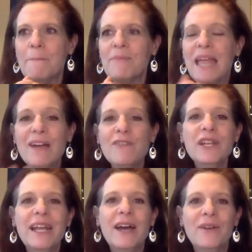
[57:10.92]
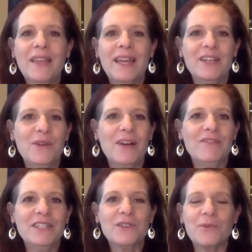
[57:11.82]
every now and then you have
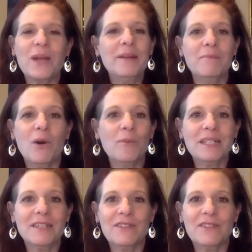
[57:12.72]
these great moments